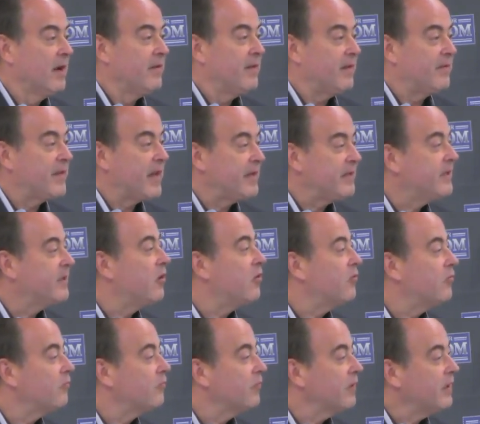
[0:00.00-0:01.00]
that they
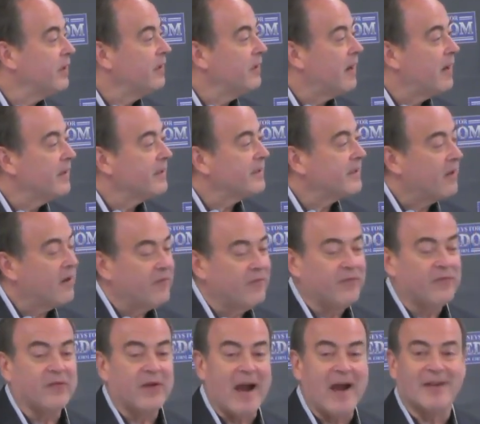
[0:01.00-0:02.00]
don't realize a
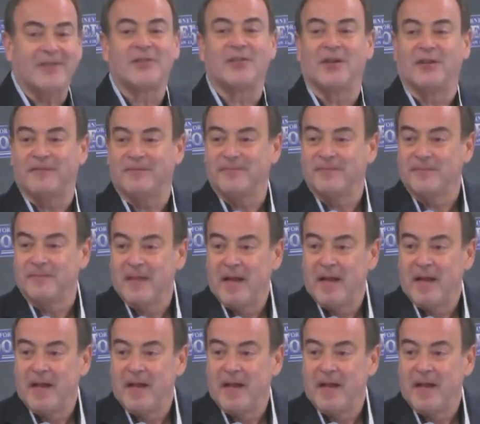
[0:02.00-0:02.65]
fraction